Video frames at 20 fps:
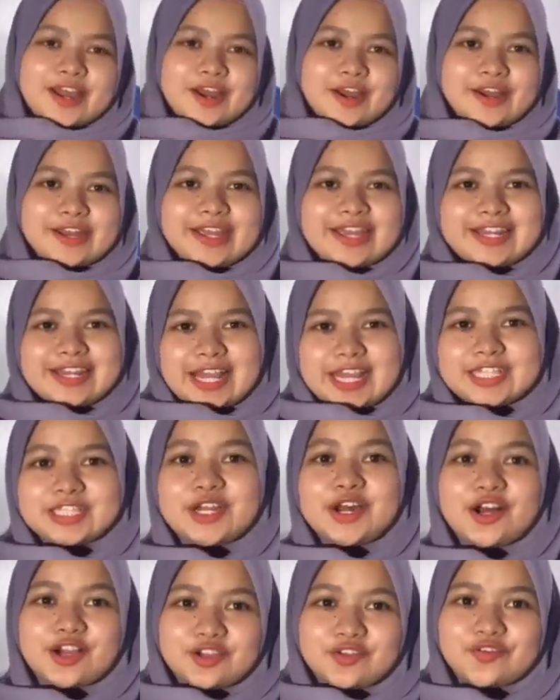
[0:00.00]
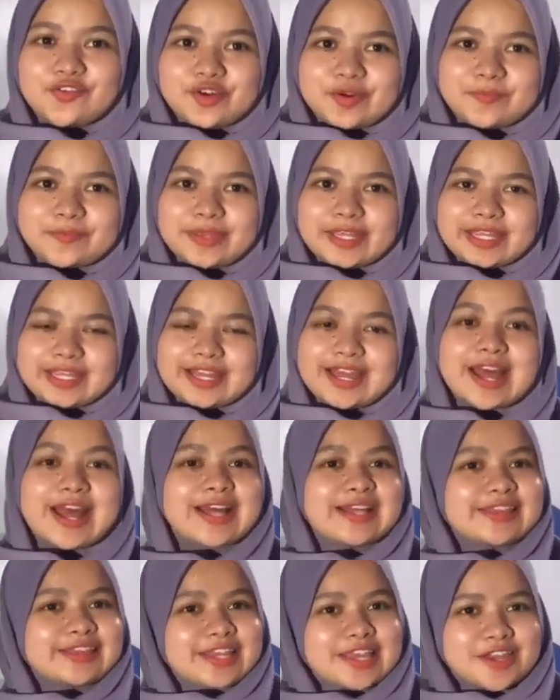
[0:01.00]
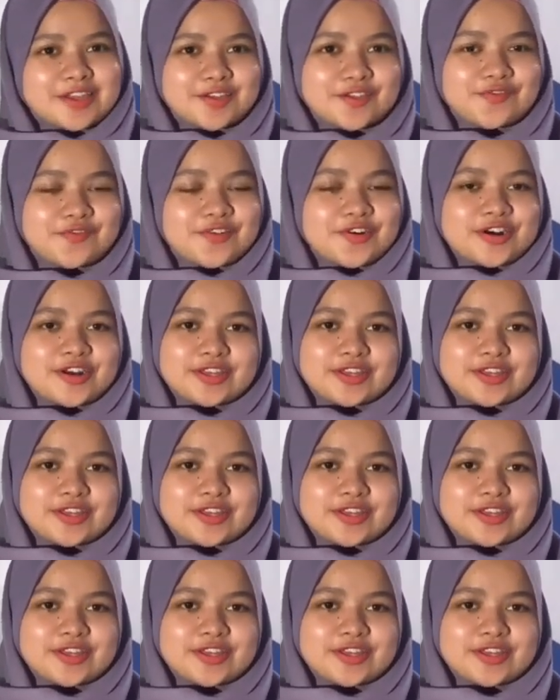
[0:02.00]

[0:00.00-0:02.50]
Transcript: Okay, that's all from me. Thank you for your